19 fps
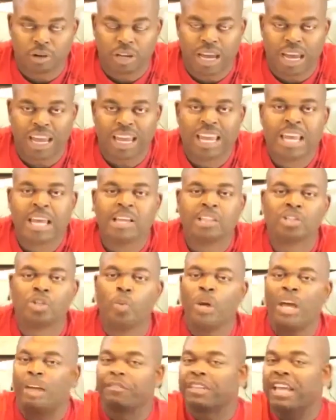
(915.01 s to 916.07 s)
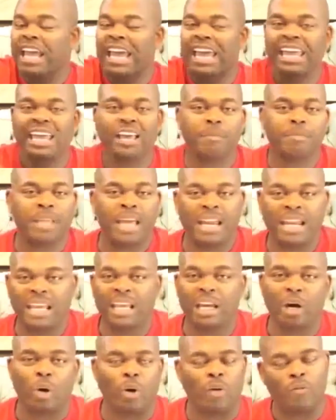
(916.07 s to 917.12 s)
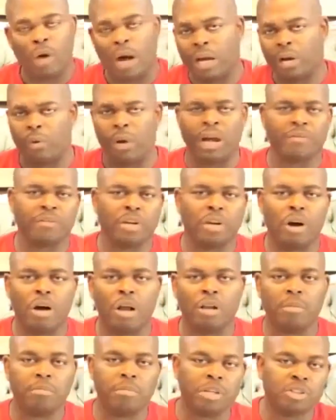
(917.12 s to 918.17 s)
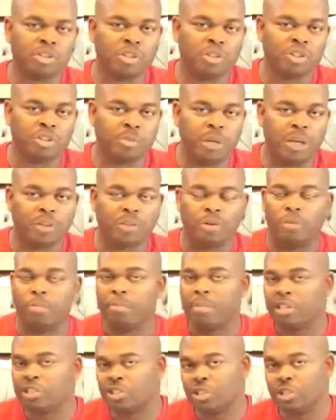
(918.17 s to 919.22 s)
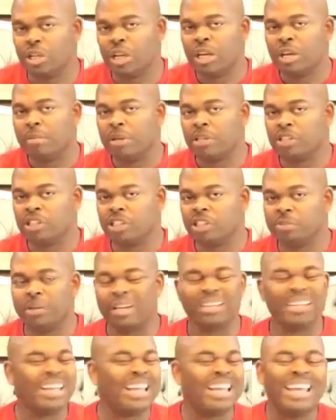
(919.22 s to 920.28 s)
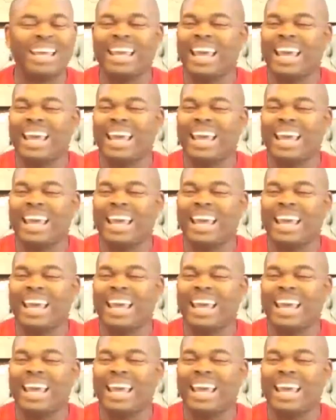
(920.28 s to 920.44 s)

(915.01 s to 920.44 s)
Okay? So we have to hang up that ego. Why do I have to call him Mr. Smith or Mrs. Smith?